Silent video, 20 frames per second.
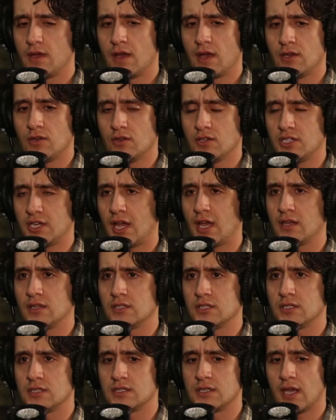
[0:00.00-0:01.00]
and your
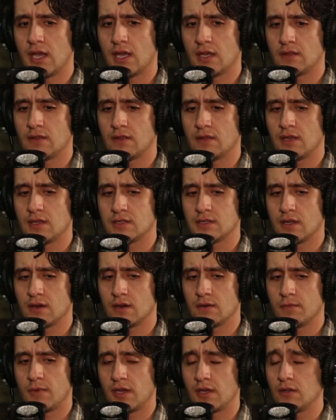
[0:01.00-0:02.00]
challenges and the things that
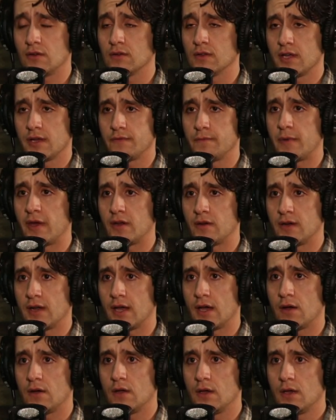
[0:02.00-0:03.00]
are making your life better
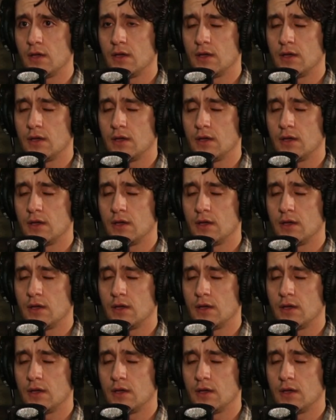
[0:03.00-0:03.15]
now.